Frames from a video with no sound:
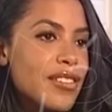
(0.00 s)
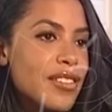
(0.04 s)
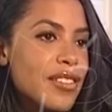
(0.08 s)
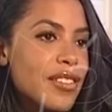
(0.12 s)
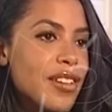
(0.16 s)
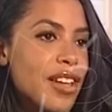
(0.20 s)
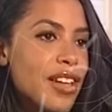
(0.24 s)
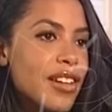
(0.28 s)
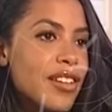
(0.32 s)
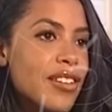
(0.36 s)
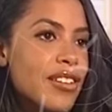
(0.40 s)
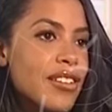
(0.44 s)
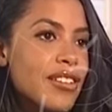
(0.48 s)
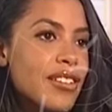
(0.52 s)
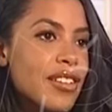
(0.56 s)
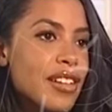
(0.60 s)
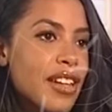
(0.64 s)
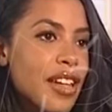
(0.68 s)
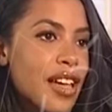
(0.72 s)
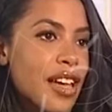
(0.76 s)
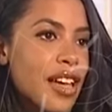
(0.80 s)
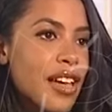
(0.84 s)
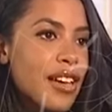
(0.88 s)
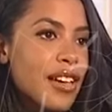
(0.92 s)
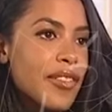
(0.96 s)
You know, I learned a
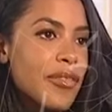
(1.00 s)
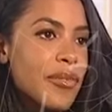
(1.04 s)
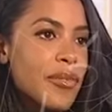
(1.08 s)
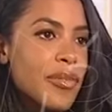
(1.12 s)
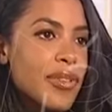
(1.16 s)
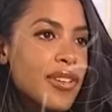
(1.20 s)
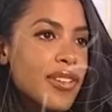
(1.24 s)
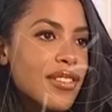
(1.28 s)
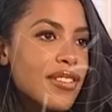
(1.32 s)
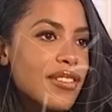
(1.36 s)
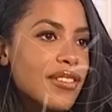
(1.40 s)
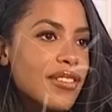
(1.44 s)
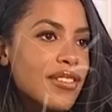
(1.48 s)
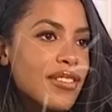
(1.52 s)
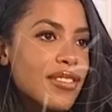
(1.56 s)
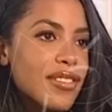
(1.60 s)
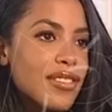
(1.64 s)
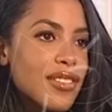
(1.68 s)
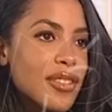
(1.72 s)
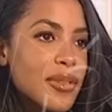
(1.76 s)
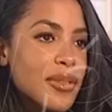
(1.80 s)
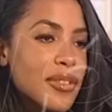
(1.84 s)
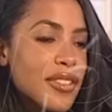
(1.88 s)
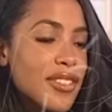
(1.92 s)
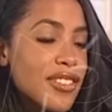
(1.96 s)
lot. I've been
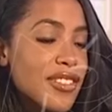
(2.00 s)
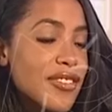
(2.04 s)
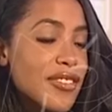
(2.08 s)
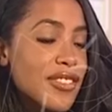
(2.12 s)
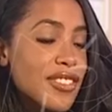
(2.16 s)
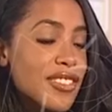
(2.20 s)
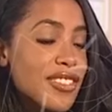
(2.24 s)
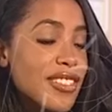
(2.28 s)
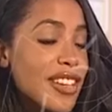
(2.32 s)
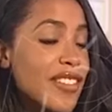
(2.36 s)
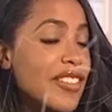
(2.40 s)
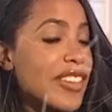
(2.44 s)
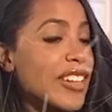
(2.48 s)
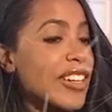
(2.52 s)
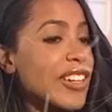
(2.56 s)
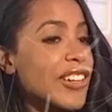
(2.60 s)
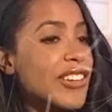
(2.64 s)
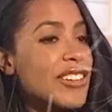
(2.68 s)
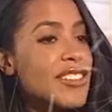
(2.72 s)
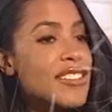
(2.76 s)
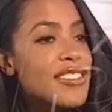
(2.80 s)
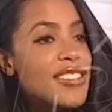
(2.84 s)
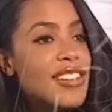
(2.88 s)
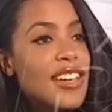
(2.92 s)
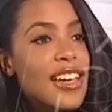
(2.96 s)
doing this for 7
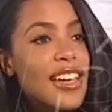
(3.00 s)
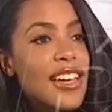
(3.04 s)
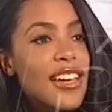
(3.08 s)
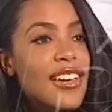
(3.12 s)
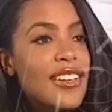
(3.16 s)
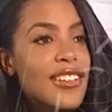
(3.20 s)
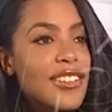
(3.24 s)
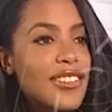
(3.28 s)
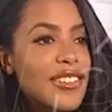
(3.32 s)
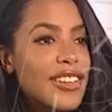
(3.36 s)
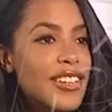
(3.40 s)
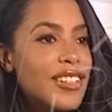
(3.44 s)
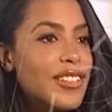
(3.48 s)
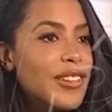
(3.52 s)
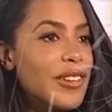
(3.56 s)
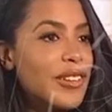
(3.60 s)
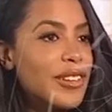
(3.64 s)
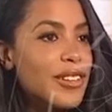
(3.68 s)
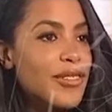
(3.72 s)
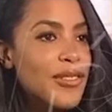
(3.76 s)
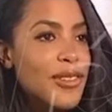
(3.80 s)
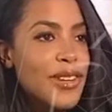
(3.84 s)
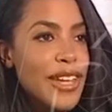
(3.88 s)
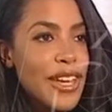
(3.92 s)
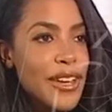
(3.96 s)
years now, so I totally
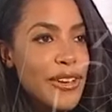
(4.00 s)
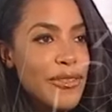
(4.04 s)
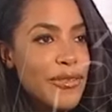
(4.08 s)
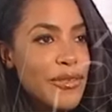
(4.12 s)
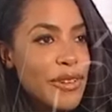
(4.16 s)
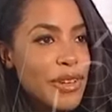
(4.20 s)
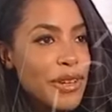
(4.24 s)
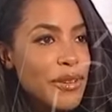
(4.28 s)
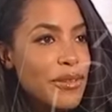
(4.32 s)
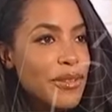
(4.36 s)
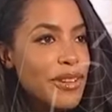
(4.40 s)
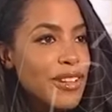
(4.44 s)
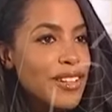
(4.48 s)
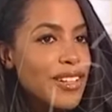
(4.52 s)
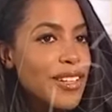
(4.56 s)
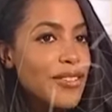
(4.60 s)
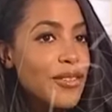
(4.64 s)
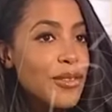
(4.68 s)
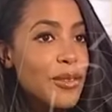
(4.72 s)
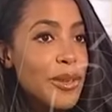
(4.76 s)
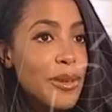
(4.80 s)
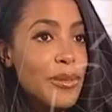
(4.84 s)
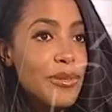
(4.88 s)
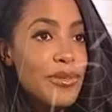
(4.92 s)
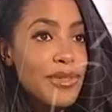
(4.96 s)
feel like a veteran, even
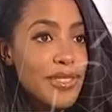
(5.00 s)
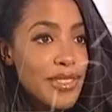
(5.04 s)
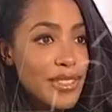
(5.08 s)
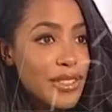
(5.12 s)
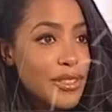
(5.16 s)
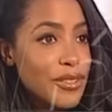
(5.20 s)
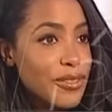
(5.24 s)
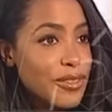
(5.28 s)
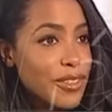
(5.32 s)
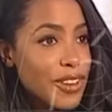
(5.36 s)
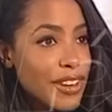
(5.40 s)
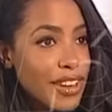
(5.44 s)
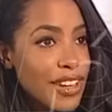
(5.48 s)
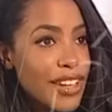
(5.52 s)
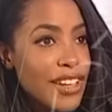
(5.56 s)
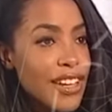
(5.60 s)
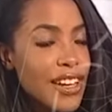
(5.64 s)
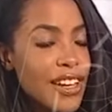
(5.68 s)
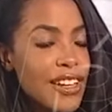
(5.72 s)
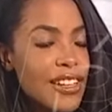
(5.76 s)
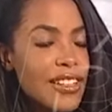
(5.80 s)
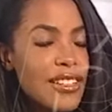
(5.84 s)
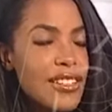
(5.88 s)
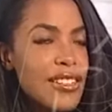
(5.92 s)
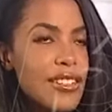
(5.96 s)
though I'm still very
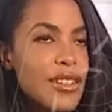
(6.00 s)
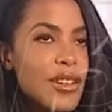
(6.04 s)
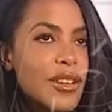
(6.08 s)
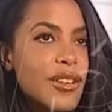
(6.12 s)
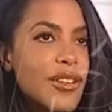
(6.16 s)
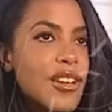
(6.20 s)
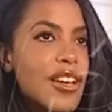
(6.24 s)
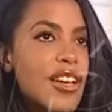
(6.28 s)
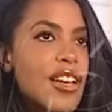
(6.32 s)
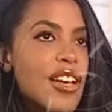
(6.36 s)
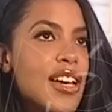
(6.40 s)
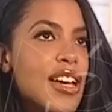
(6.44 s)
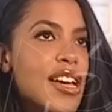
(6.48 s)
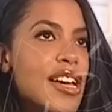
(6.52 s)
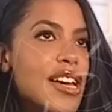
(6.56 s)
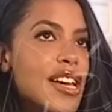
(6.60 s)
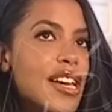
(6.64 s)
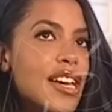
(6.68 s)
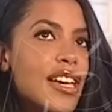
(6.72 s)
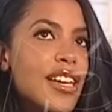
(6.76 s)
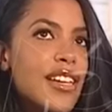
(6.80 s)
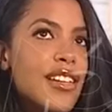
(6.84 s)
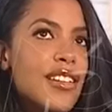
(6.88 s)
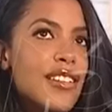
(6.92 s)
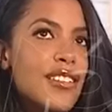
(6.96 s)
young. So
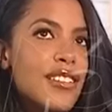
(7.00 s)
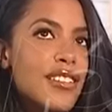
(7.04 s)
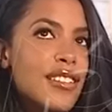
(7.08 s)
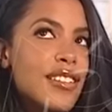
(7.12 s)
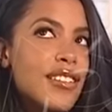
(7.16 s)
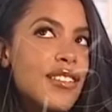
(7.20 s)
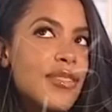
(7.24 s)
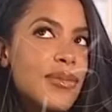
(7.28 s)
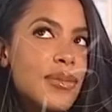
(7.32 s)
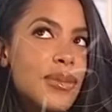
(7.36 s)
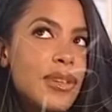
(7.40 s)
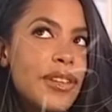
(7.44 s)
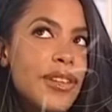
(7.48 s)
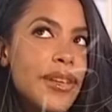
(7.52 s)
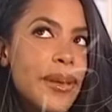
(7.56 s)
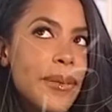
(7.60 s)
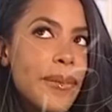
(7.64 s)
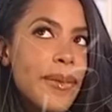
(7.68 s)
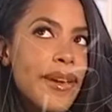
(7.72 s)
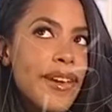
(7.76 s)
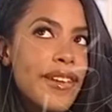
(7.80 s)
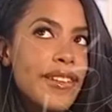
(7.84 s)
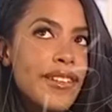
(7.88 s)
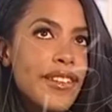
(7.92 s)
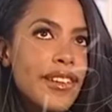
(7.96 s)
it's really
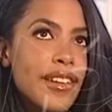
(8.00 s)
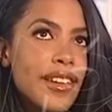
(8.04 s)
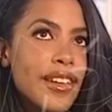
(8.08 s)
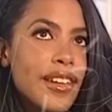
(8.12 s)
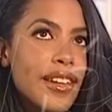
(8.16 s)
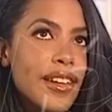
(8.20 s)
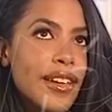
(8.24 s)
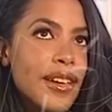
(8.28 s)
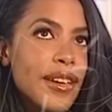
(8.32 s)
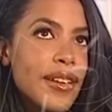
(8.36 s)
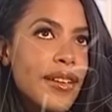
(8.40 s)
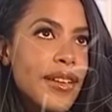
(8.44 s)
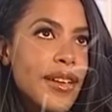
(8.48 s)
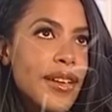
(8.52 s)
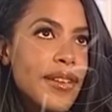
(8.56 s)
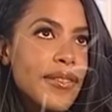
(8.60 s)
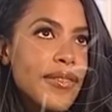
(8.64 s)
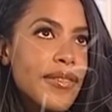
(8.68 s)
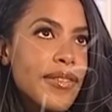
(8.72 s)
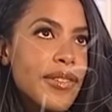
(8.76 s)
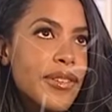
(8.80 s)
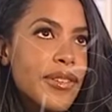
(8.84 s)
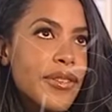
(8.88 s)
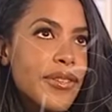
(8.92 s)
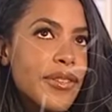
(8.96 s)
amazing, and I
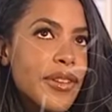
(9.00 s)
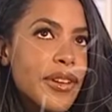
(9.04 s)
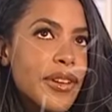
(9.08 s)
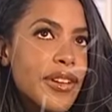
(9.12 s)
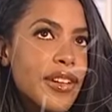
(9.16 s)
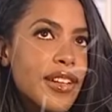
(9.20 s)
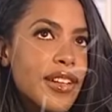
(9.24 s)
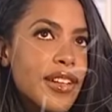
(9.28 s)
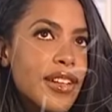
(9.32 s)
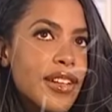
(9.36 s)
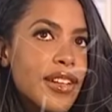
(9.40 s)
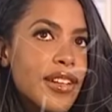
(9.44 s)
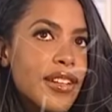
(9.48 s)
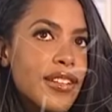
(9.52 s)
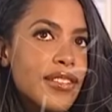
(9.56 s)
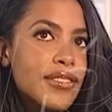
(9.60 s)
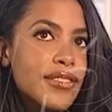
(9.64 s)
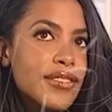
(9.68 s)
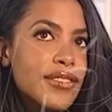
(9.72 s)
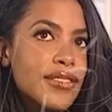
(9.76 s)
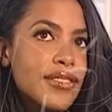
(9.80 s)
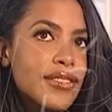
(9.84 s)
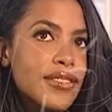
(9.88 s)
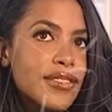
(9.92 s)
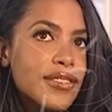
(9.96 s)
feel very,
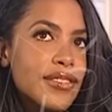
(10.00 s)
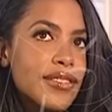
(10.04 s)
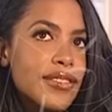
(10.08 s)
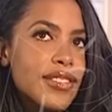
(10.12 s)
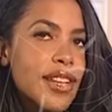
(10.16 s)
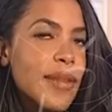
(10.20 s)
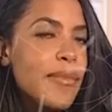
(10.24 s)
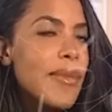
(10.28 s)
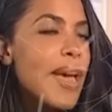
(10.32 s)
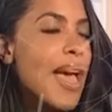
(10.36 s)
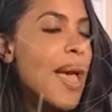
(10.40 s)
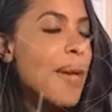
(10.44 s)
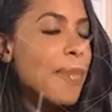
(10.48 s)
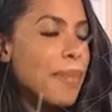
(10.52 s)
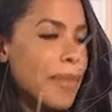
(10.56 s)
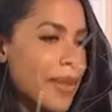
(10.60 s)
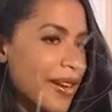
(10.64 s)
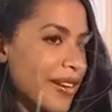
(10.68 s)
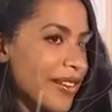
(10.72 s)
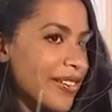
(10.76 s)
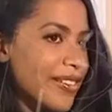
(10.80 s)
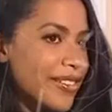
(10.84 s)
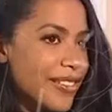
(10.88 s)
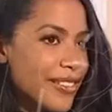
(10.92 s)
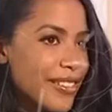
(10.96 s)
I'm
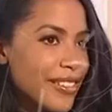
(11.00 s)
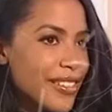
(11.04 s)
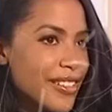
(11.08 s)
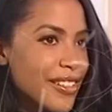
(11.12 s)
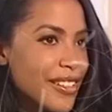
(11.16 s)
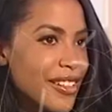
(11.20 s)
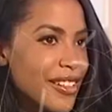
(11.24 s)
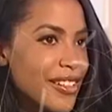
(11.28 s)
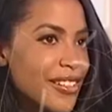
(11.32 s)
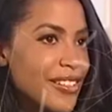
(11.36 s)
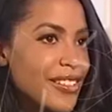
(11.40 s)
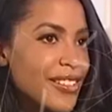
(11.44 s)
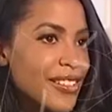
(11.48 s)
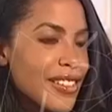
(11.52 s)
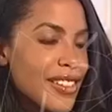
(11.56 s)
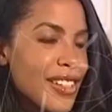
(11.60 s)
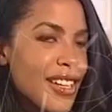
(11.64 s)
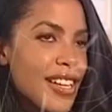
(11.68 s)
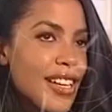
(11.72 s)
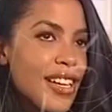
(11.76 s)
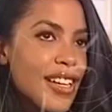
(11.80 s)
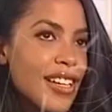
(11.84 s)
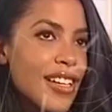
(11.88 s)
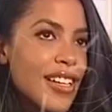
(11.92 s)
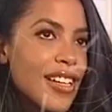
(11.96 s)
happy, you know.
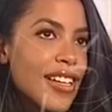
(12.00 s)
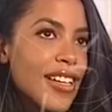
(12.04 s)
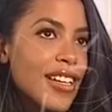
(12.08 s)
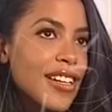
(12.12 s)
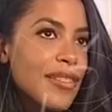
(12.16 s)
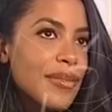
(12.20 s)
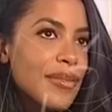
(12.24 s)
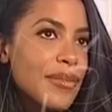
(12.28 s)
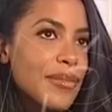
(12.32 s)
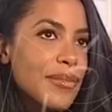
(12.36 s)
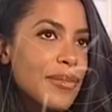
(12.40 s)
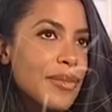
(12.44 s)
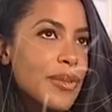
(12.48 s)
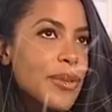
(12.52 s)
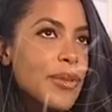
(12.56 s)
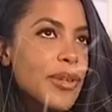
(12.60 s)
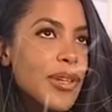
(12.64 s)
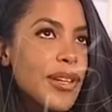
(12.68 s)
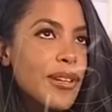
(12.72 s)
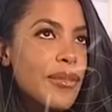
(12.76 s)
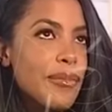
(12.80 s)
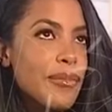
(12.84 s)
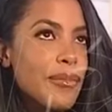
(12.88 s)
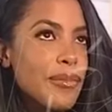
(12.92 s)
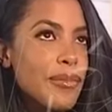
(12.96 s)
I'm
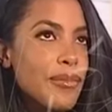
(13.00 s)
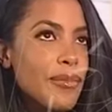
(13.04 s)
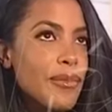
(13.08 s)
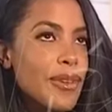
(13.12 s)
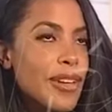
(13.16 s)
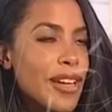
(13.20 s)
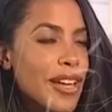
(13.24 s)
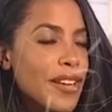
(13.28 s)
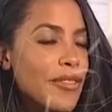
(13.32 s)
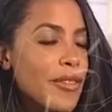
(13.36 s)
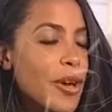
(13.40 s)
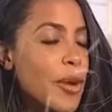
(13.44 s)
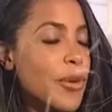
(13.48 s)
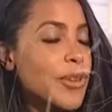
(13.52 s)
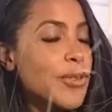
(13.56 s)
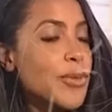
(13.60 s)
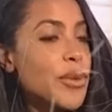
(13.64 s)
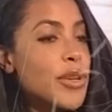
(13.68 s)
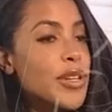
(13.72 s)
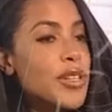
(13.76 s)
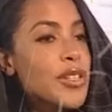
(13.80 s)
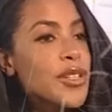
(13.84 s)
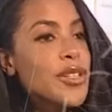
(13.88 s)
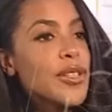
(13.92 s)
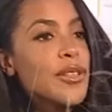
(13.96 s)
doing what I've always
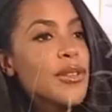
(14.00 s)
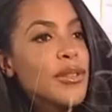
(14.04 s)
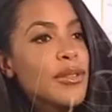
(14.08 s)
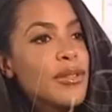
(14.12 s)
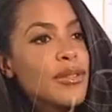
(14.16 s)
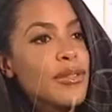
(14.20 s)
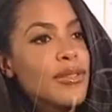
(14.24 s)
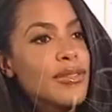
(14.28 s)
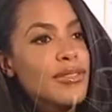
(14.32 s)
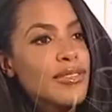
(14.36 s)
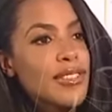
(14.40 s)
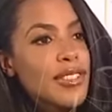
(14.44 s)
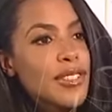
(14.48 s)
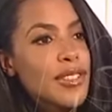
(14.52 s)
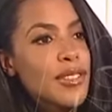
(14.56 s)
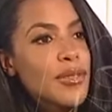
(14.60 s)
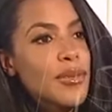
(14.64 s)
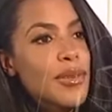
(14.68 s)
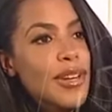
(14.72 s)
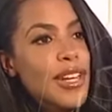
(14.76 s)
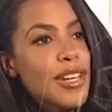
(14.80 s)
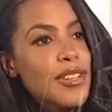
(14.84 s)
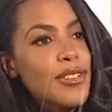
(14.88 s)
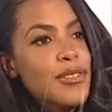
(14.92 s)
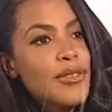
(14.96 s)
wanted to do. This is
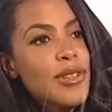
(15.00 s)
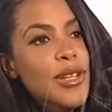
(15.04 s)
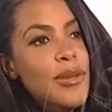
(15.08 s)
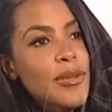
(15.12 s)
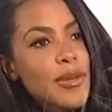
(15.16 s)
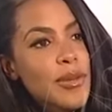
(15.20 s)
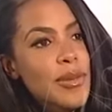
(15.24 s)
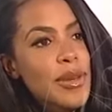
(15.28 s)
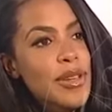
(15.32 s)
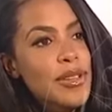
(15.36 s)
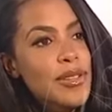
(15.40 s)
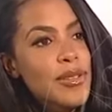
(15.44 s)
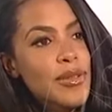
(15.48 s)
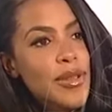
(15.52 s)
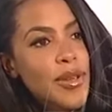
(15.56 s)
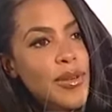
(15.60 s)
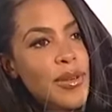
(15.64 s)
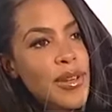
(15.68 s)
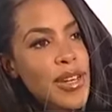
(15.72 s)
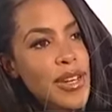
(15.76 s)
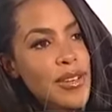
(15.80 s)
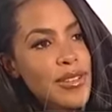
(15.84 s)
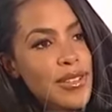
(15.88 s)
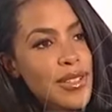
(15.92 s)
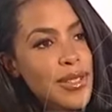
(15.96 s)
what I dreamed about doing when
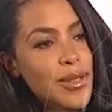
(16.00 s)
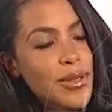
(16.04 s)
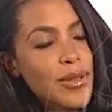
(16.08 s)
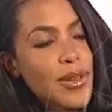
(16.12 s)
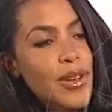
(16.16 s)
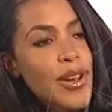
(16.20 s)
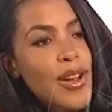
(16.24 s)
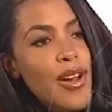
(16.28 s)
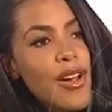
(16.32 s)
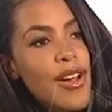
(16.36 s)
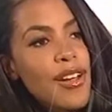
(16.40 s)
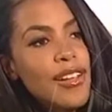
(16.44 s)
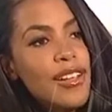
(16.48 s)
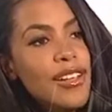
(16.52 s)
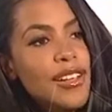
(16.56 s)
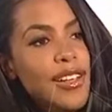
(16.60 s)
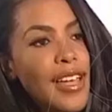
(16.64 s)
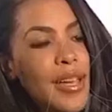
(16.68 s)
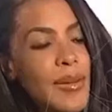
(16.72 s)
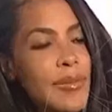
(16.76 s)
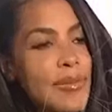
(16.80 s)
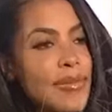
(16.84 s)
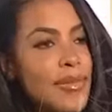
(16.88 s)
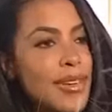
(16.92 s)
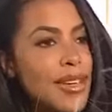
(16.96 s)
I was a little girl,
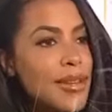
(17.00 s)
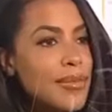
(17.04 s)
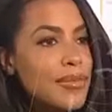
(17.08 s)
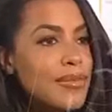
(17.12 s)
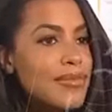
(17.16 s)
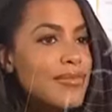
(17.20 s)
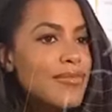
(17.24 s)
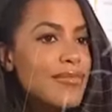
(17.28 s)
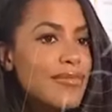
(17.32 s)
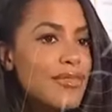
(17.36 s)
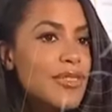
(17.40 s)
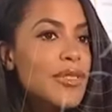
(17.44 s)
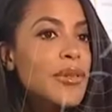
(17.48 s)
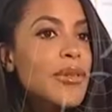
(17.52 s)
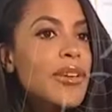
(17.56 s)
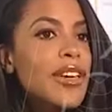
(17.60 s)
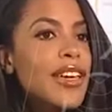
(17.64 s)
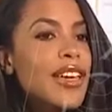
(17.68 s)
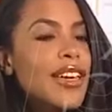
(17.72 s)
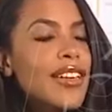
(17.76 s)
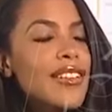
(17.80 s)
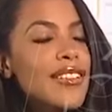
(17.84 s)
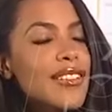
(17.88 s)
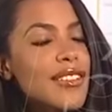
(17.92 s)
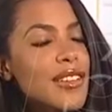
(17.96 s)
and I'm doing
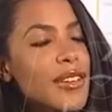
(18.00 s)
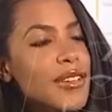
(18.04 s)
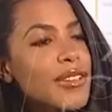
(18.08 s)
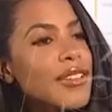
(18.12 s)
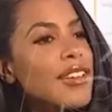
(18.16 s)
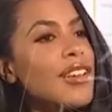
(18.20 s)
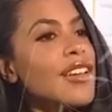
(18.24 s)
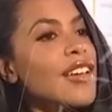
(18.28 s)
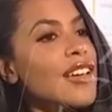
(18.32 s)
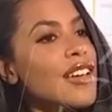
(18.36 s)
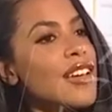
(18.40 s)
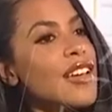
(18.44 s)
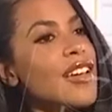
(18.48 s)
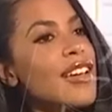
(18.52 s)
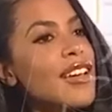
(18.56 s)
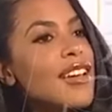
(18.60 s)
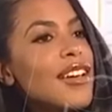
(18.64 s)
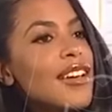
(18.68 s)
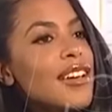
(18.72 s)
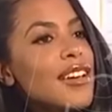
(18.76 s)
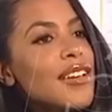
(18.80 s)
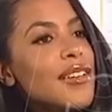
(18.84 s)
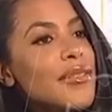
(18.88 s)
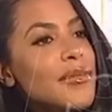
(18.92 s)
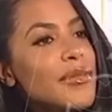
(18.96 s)
it, so
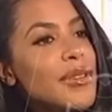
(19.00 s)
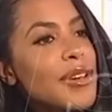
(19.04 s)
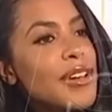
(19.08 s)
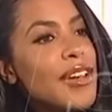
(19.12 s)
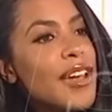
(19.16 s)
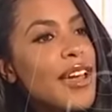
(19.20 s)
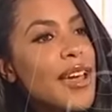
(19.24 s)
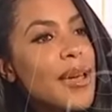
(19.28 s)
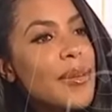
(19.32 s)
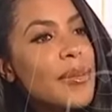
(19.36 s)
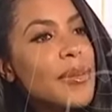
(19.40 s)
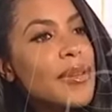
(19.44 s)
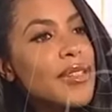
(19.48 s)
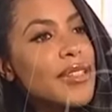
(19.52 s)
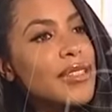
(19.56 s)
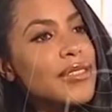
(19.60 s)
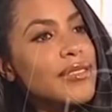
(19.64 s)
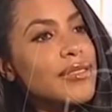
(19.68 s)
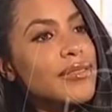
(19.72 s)
very happy.